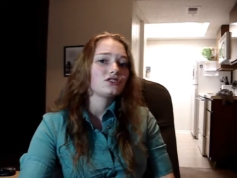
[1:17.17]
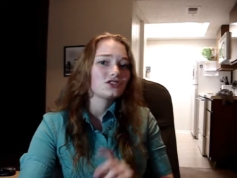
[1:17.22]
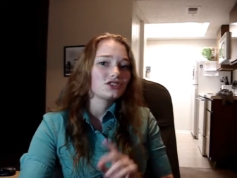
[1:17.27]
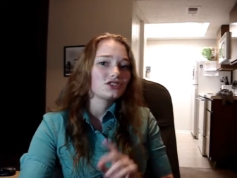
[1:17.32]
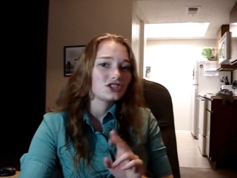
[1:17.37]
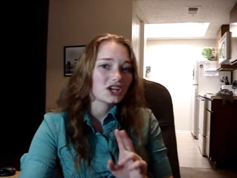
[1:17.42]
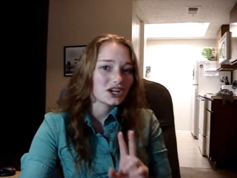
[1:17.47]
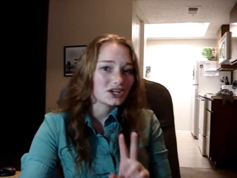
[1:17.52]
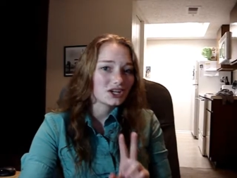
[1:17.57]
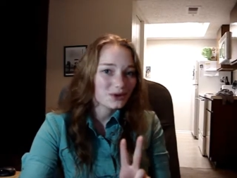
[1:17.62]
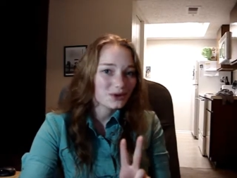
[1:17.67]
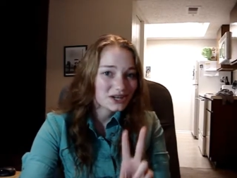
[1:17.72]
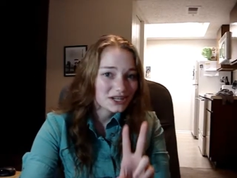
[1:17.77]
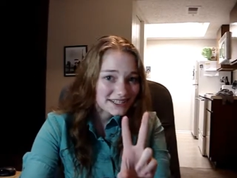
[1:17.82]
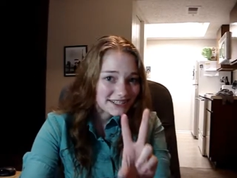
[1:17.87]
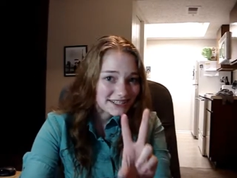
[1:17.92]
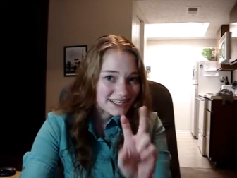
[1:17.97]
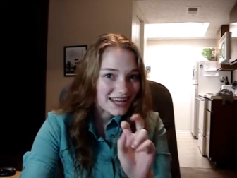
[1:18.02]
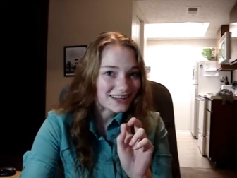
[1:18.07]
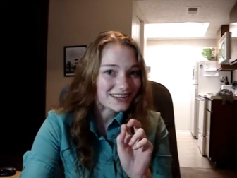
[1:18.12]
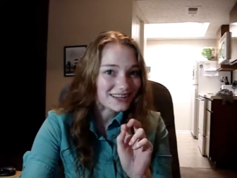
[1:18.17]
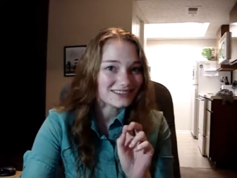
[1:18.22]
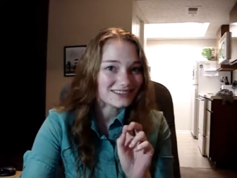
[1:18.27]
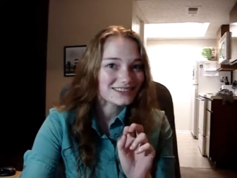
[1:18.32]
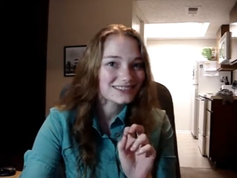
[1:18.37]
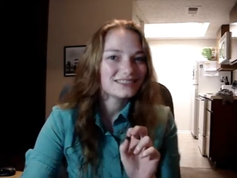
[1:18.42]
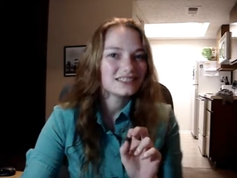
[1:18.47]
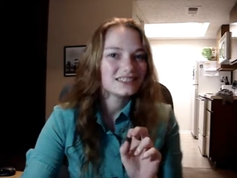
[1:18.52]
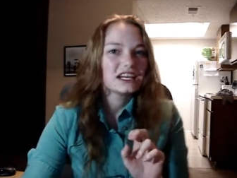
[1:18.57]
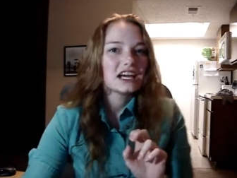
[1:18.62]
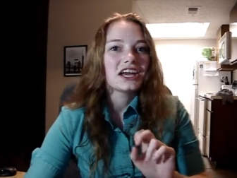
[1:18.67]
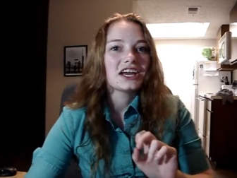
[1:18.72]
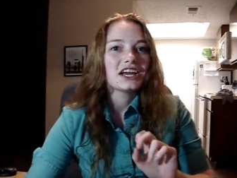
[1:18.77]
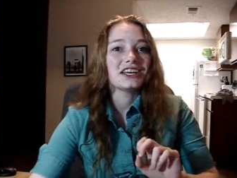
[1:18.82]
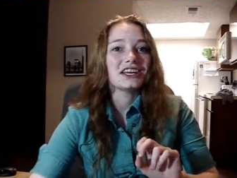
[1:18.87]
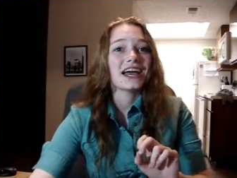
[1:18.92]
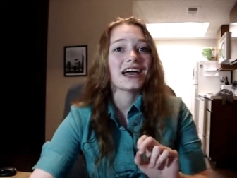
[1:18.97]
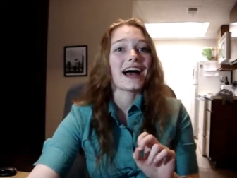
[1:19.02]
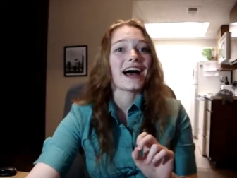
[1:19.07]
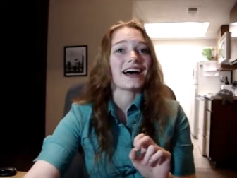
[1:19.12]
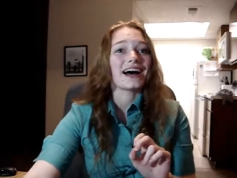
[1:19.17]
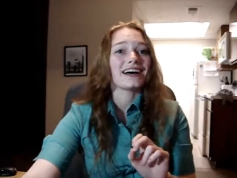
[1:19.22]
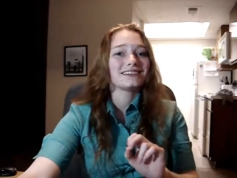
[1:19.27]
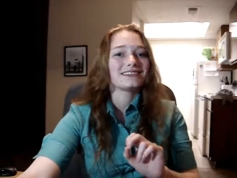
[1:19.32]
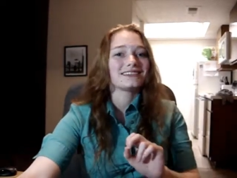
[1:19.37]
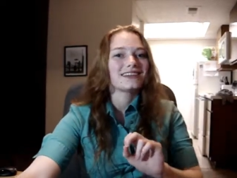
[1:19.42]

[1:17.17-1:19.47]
January 2nd. Yeah,